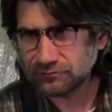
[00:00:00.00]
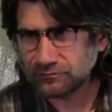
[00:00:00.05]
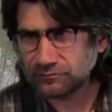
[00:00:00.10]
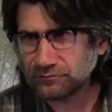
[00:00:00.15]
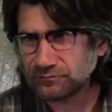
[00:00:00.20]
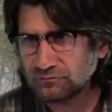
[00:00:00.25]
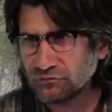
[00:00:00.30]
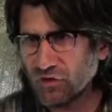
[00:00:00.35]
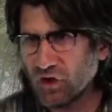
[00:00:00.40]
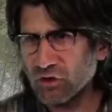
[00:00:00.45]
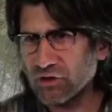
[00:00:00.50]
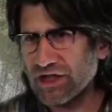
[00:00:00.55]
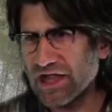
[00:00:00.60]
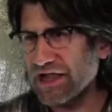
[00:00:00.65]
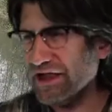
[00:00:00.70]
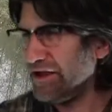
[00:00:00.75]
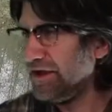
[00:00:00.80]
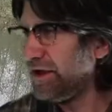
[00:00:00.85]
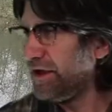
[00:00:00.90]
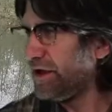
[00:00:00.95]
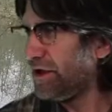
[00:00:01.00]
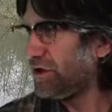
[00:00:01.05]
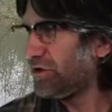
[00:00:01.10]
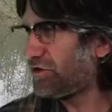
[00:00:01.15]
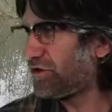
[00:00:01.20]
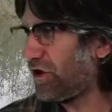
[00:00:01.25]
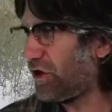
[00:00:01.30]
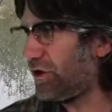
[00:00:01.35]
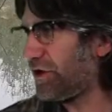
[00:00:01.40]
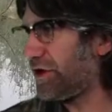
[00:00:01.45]
Okay,
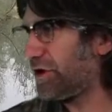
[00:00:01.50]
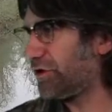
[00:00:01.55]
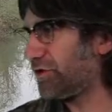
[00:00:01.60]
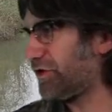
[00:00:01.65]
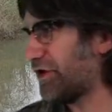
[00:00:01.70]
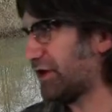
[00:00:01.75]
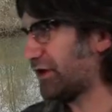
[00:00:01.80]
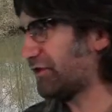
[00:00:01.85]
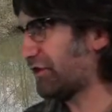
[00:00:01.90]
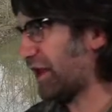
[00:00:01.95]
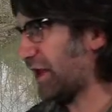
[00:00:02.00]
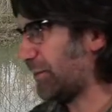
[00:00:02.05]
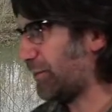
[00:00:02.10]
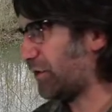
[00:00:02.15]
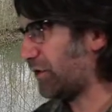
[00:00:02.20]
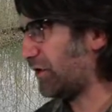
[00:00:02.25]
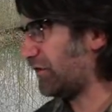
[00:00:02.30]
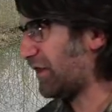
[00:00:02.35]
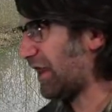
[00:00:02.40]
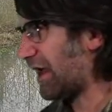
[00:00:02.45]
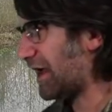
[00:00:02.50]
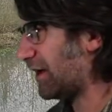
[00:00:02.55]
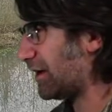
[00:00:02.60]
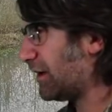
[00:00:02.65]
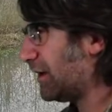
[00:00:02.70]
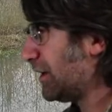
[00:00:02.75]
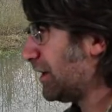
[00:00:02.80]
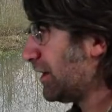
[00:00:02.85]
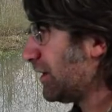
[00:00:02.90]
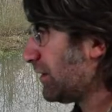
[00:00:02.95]
so here's an example of that.
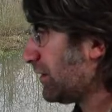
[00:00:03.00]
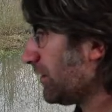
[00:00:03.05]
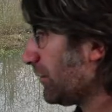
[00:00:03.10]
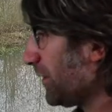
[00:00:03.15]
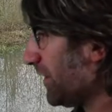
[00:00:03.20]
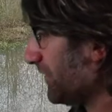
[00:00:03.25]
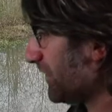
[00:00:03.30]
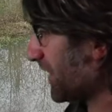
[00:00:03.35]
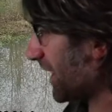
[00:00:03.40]
We've got a